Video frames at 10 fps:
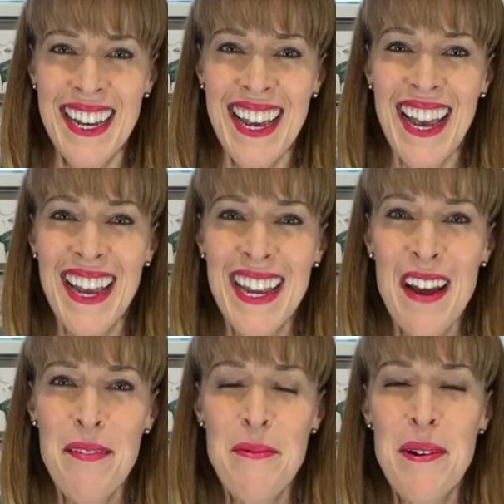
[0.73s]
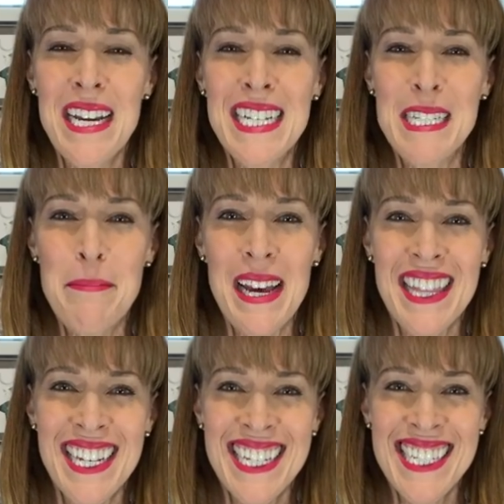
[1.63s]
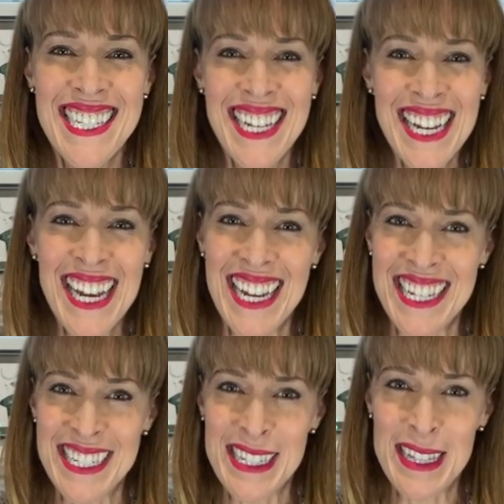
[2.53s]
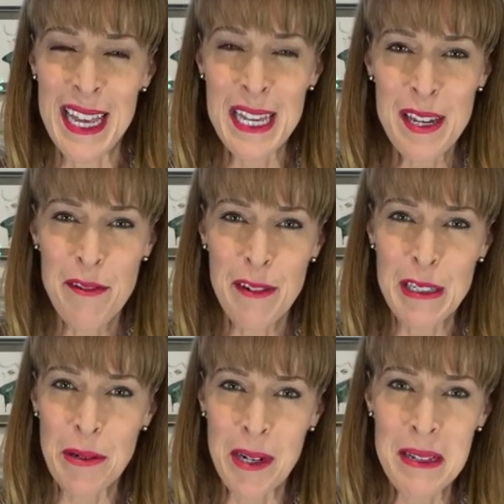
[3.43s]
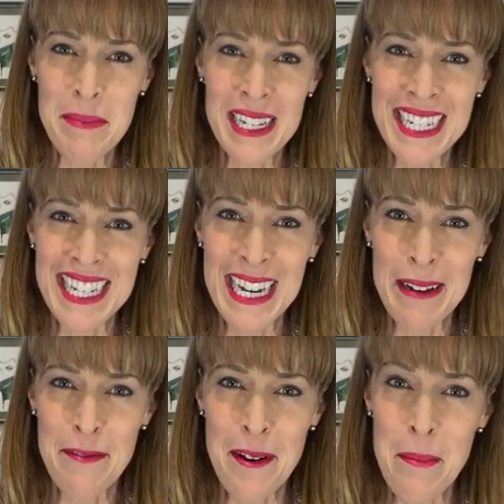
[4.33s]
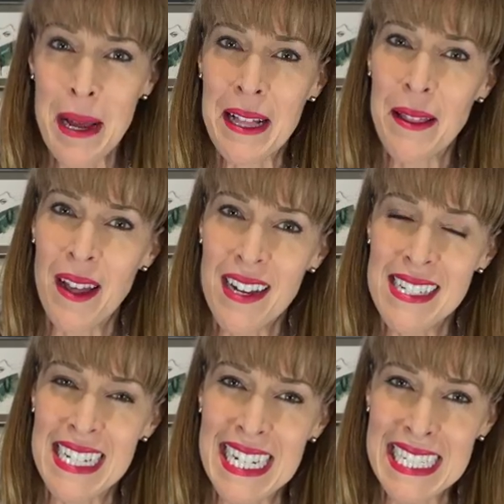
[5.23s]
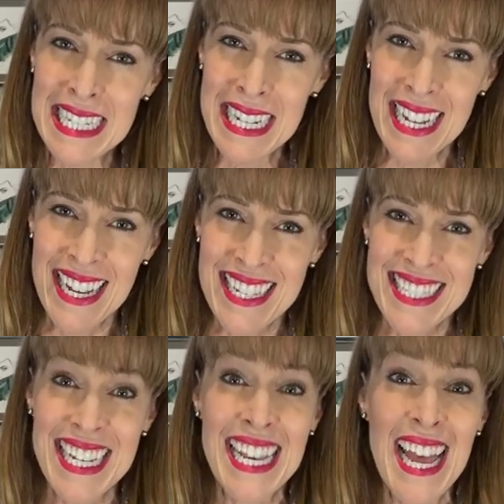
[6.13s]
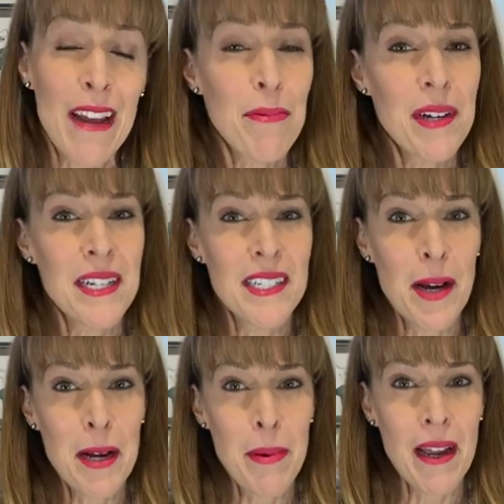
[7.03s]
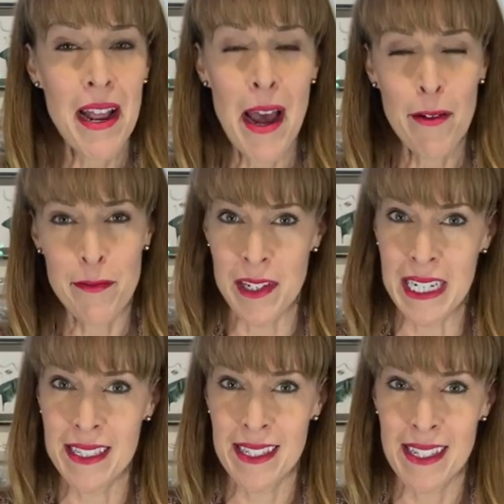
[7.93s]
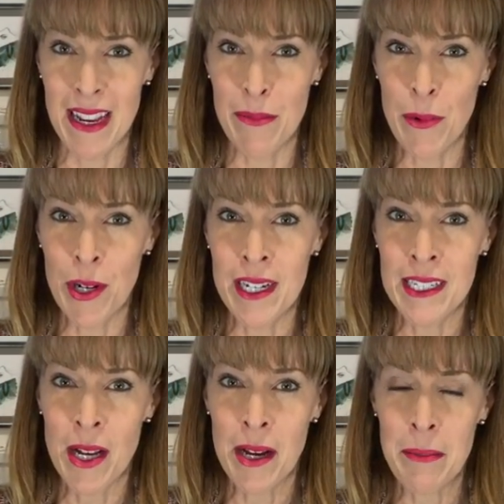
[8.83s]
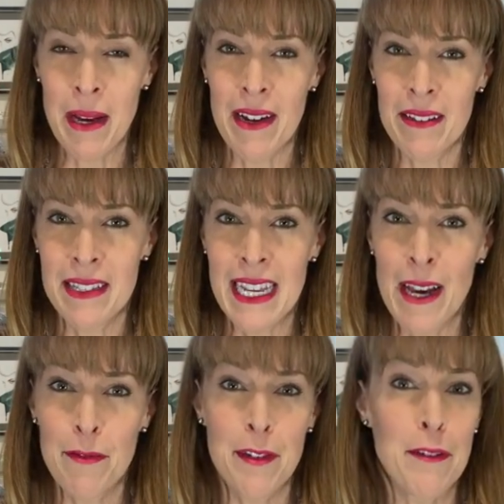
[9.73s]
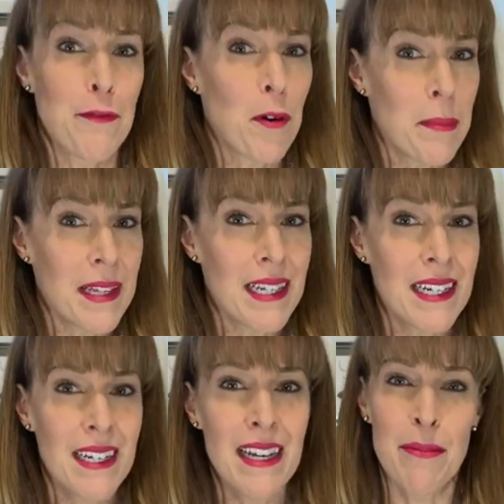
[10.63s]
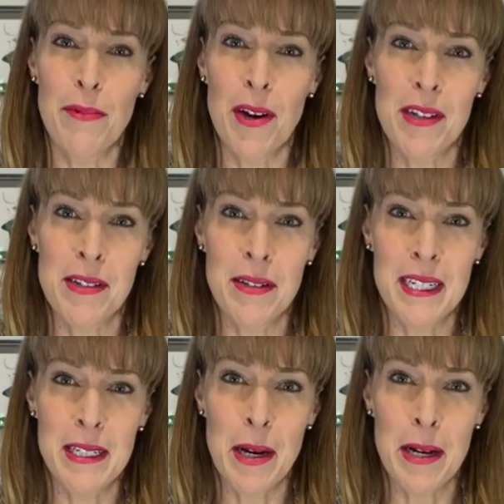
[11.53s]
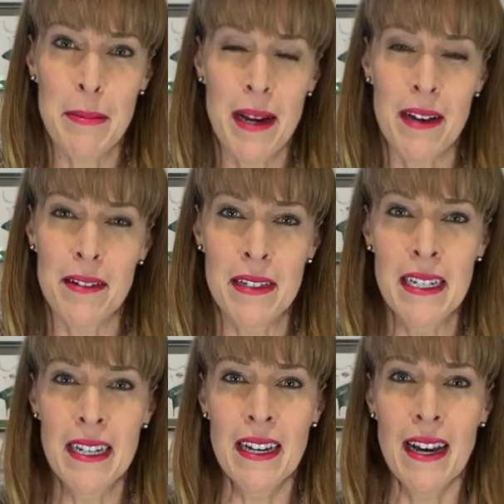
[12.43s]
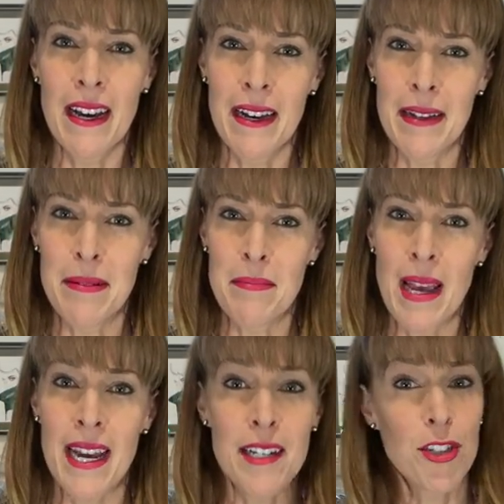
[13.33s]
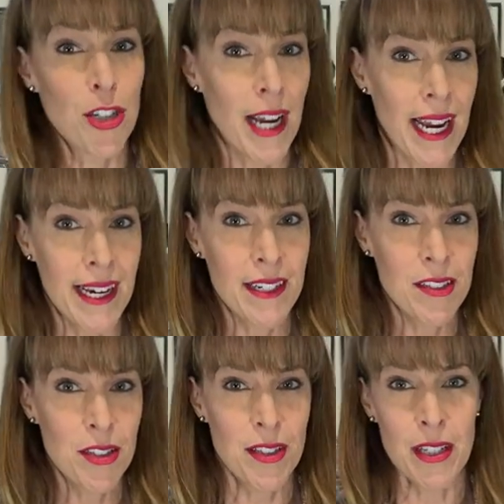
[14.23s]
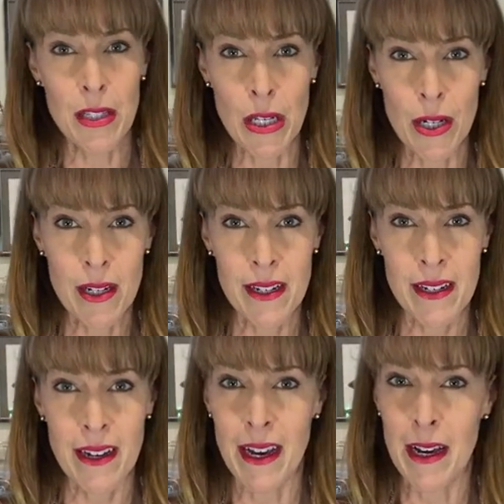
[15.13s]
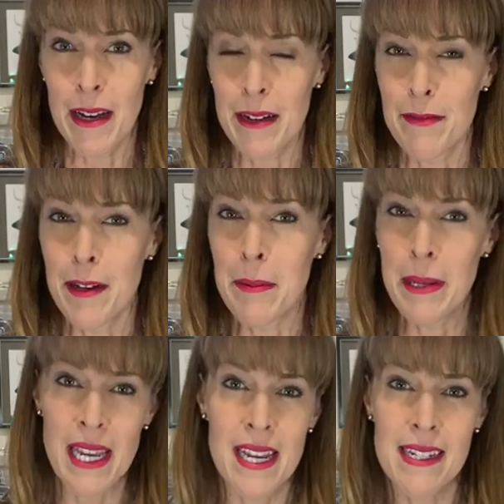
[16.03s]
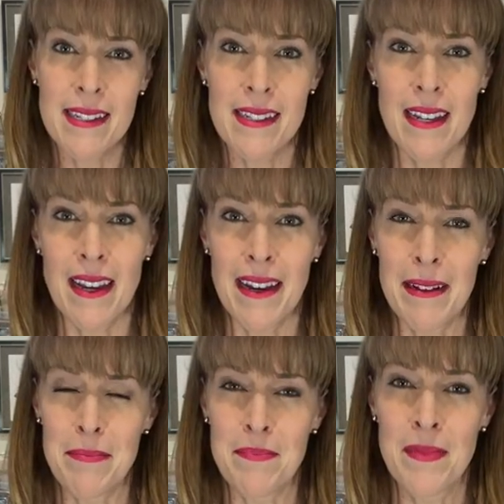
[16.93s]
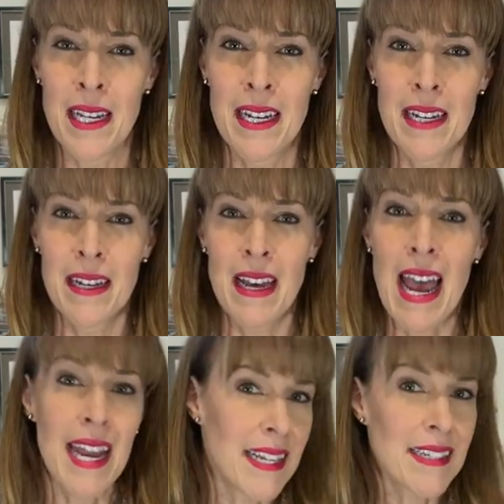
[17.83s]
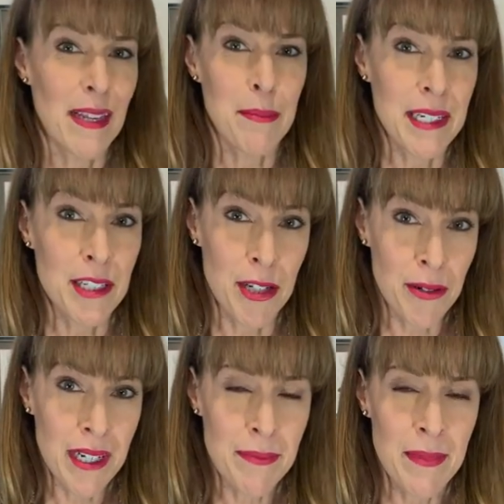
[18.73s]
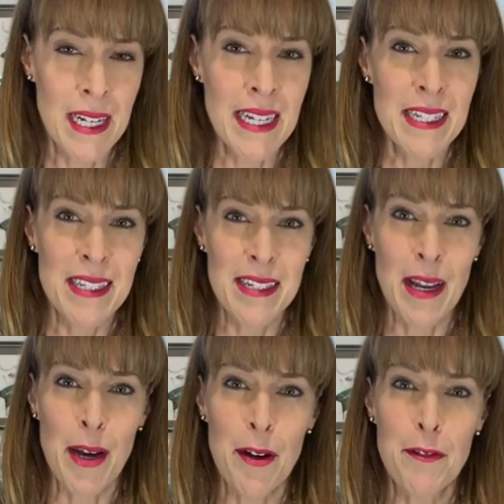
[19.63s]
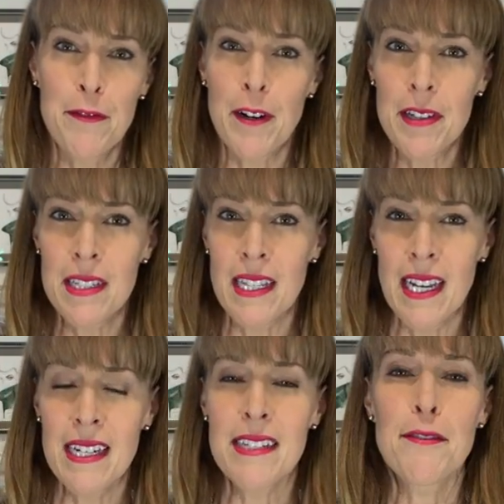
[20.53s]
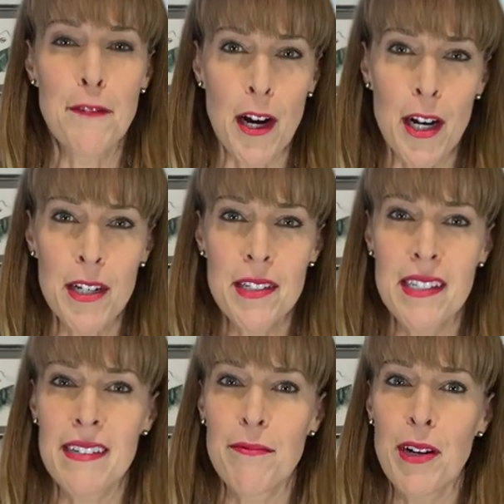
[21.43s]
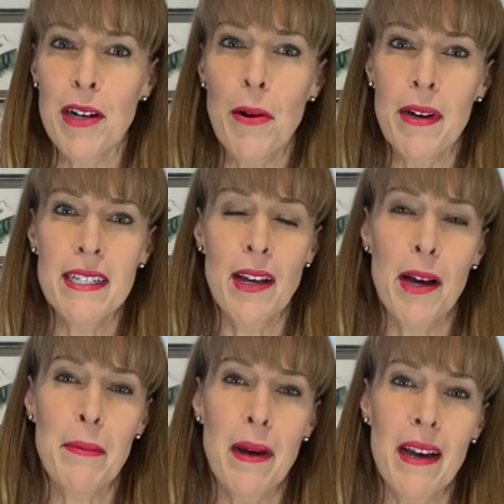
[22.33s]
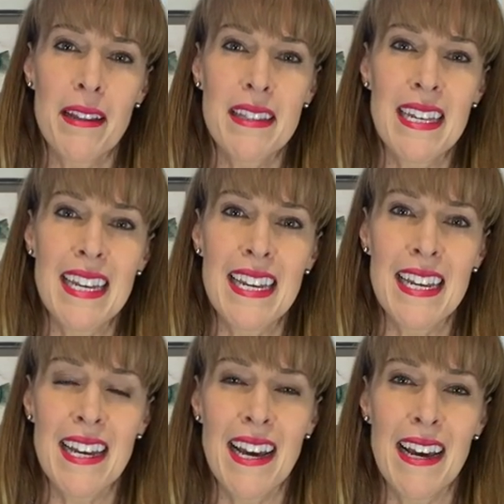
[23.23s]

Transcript: Hey everyone, it's Bethany Siggins. Thank you for joining me again from my closet. Today we're going to talk about outfits, and we're going to talk about the outfit formula, and we're also going to talk about how to change the look of a piece, adding something to it. So first things first, we're going to talk about the